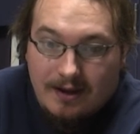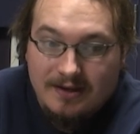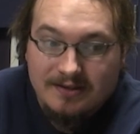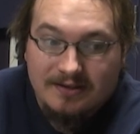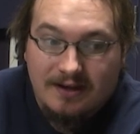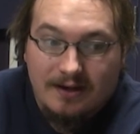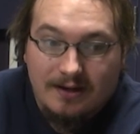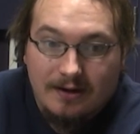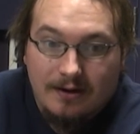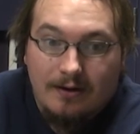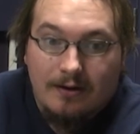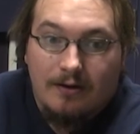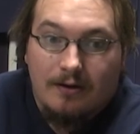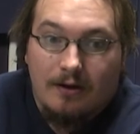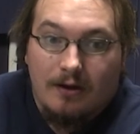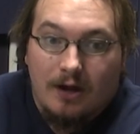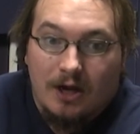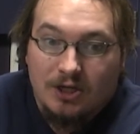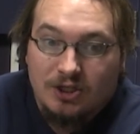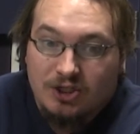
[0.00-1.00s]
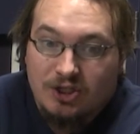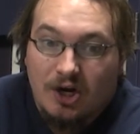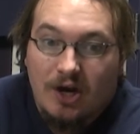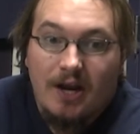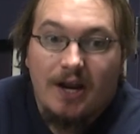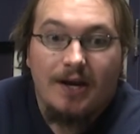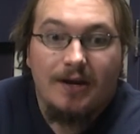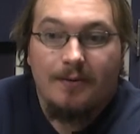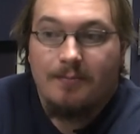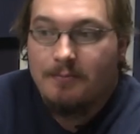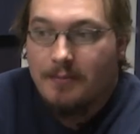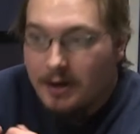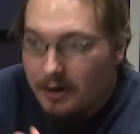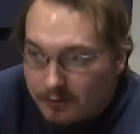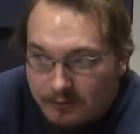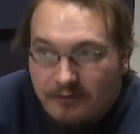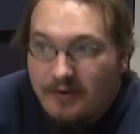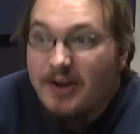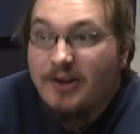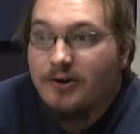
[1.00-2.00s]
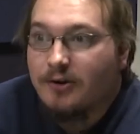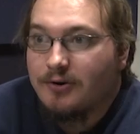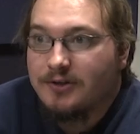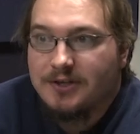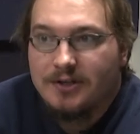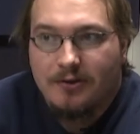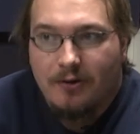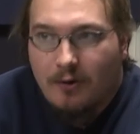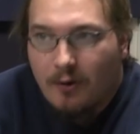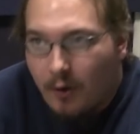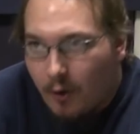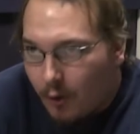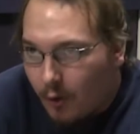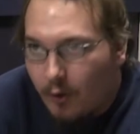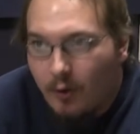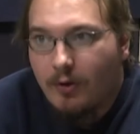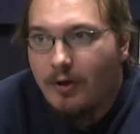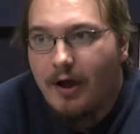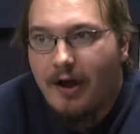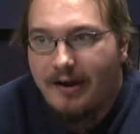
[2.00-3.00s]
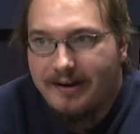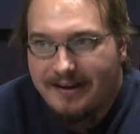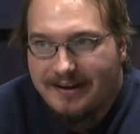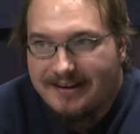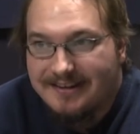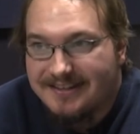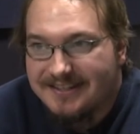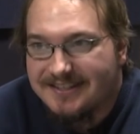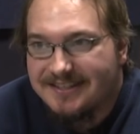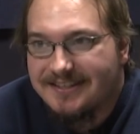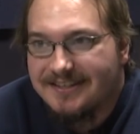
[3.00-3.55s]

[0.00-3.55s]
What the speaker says: It's like a giant middle finger to the whole audience.